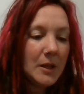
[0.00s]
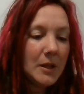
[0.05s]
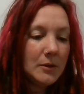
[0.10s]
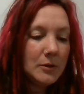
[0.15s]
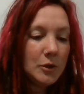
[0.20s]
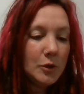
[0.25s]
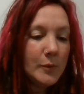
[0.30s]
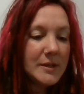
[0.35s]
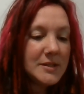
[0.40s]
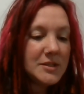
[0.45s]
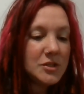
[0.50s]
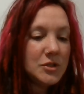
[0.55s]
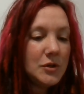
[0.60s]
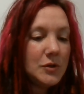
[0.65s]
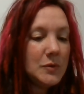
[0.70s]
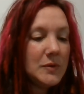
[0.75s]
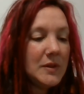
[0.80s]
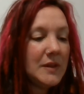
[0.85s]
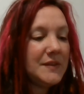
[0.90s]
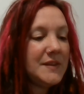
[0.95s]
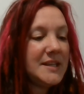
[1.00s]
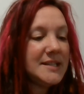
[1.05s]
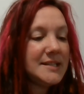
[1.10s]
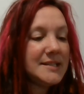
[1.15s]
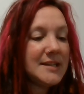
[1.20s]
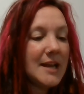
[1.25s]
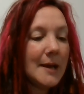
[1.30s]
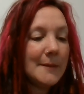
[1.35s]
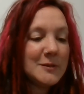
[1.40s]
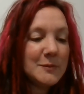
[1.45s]
Lewis knew that these
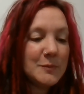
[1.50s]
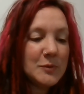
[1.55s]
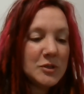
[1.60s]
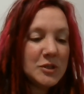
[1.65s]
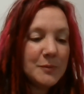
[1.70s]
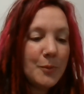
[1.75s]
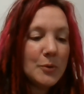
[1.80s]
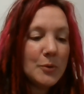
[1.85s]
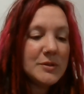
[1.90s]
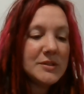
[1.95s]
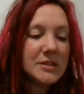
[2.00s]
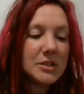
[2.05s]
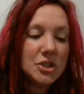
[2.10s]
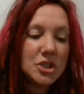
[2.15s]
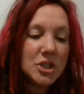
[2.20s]
stops were supposed to